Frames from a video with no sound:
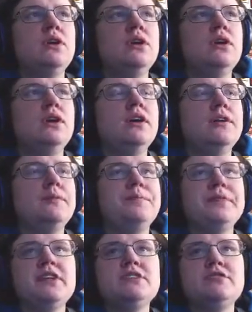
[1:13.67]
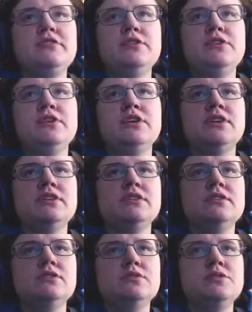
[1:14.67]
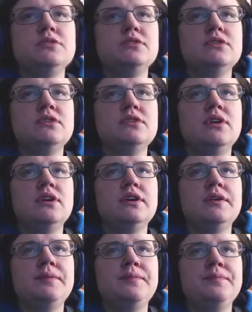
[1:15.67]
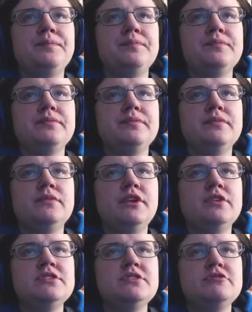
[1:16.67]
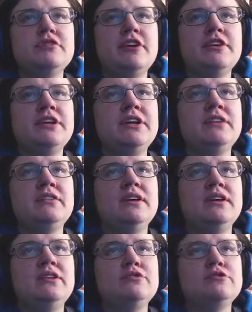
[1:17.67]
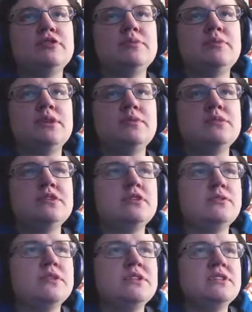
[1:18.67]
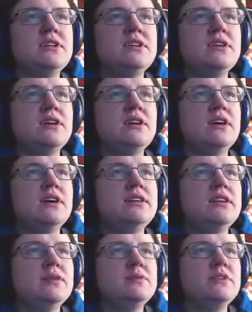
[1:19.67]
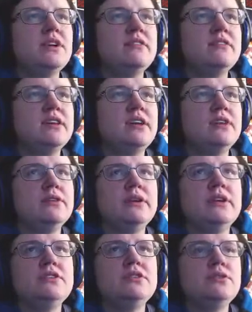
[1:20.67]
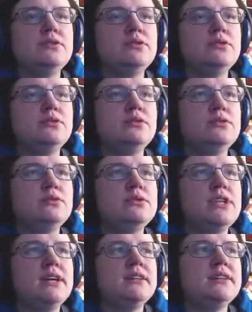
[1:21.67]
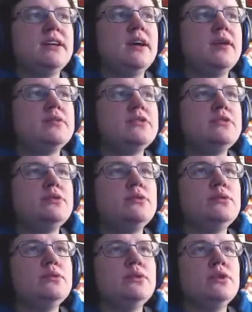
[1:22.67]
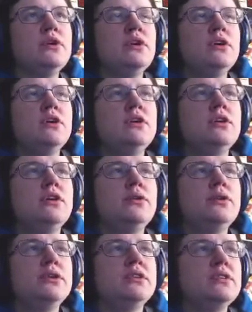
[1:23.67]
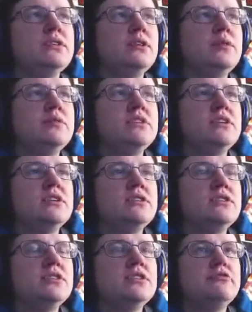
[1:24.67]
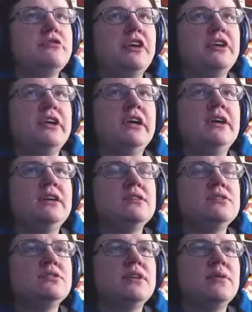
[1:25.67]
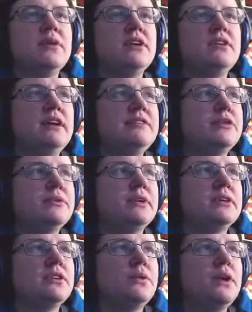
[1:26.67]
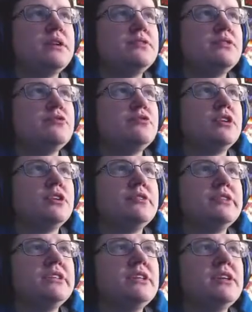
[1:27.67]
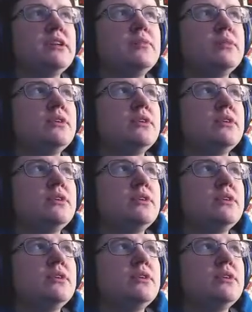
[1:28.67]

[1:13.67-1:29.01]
um, because if you look, oops, um, there is a ferry there from Limsa Lominsa. I think I'm definitely going to take the time to go to Limsa to the ferry so that way I don't have to run quite so far every time.